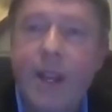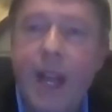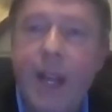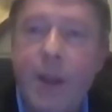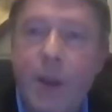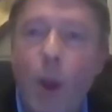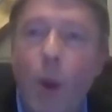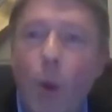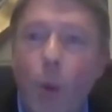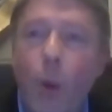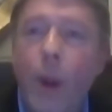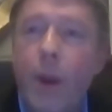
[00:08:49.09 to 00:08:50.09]
and know
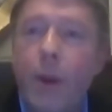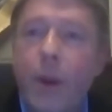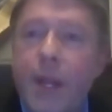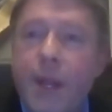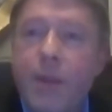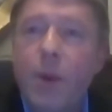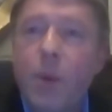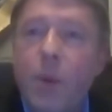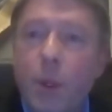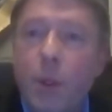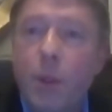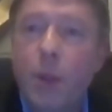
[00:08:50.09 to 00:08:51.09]
where in the
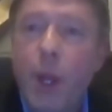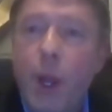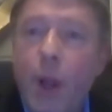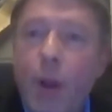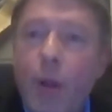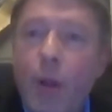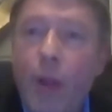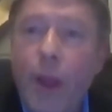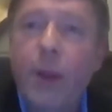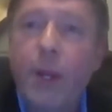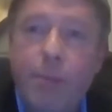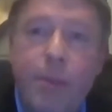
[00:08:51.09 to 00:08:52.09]
world their
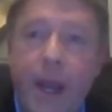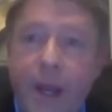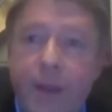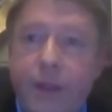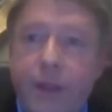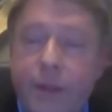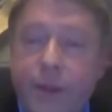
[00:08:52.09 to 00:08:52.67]
competitive,